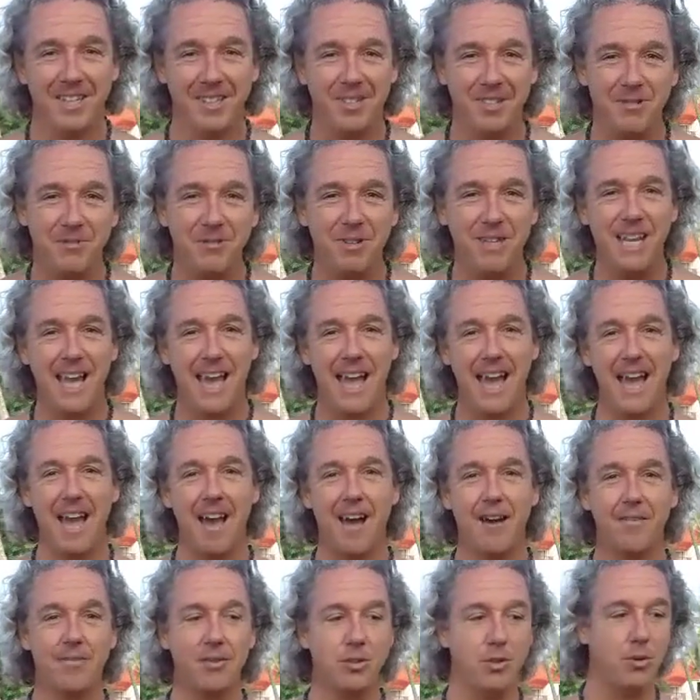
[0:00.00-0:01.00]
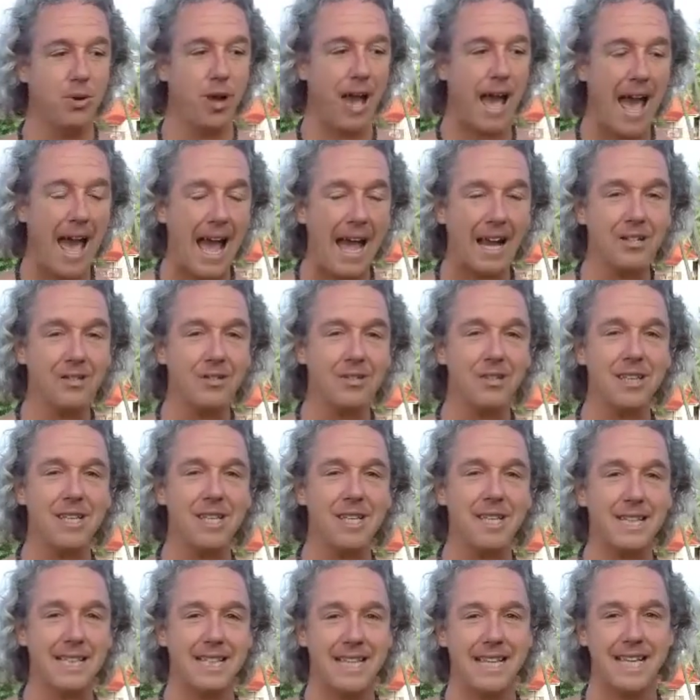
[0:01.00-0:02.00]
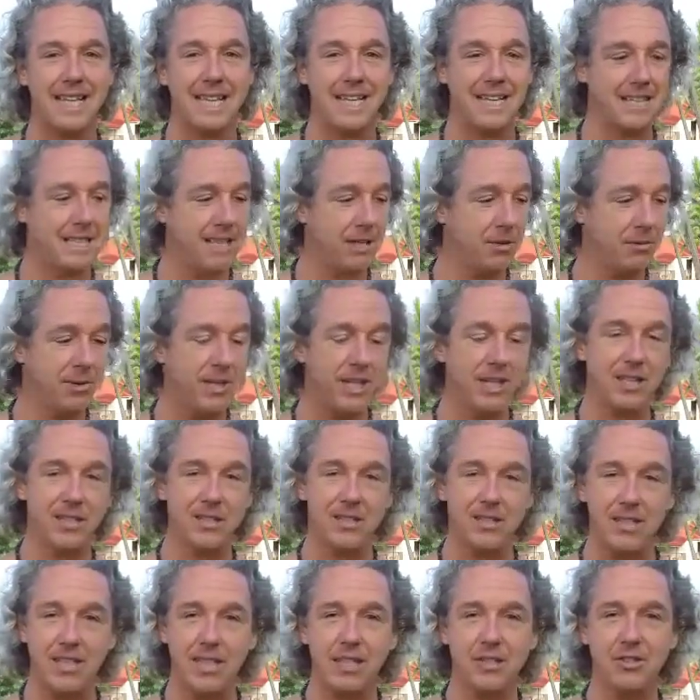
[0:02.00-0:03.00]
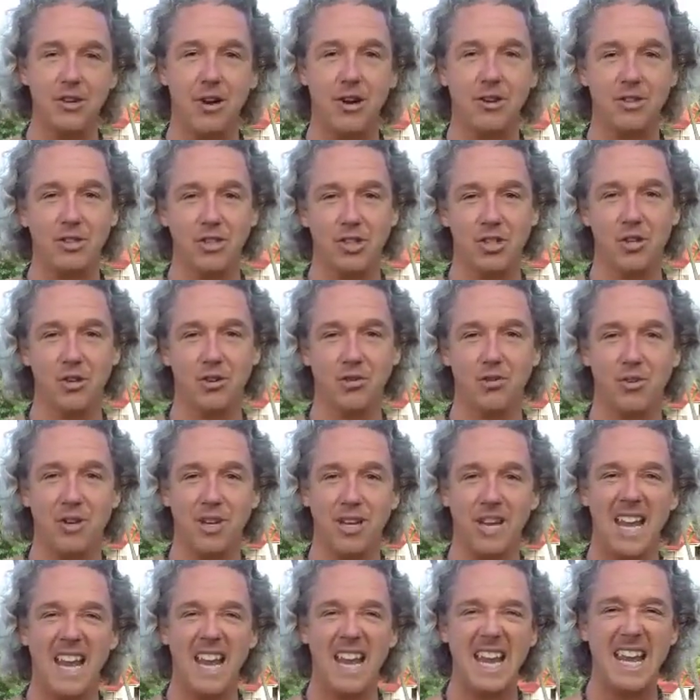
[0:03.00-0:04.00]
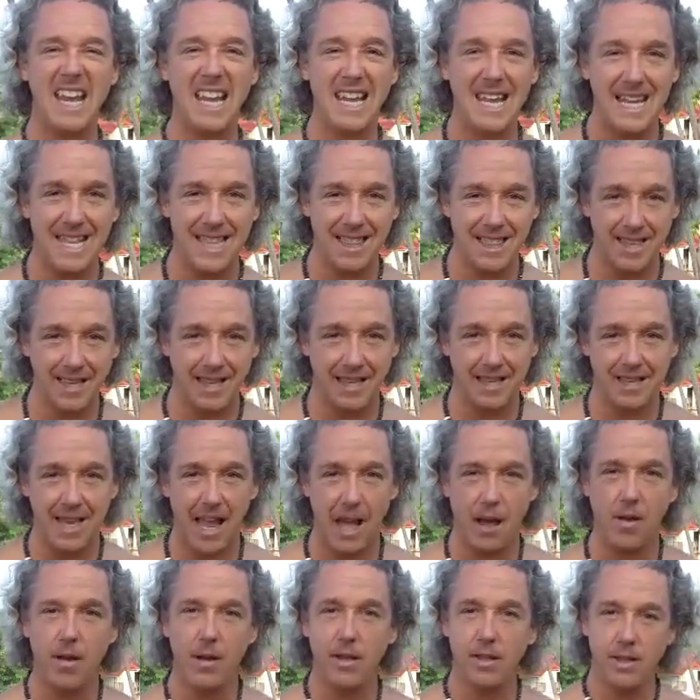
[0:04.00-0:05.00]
do we have to actually think that we can teach our children anything? Now,